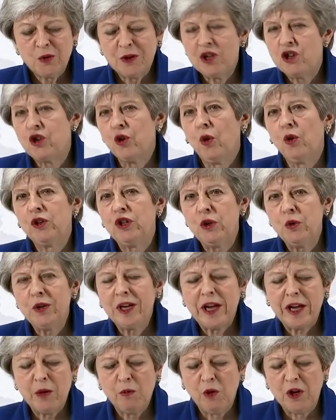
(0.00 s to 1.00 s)
to ensure
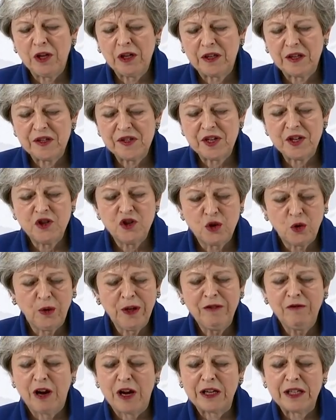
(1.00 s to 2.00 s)
UK workers
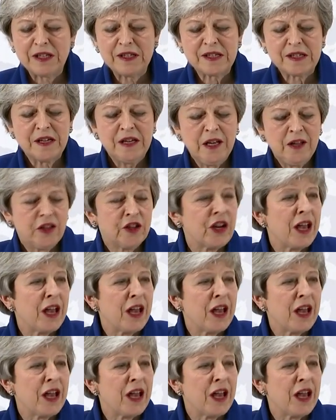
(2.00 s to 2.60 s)
enjoy rights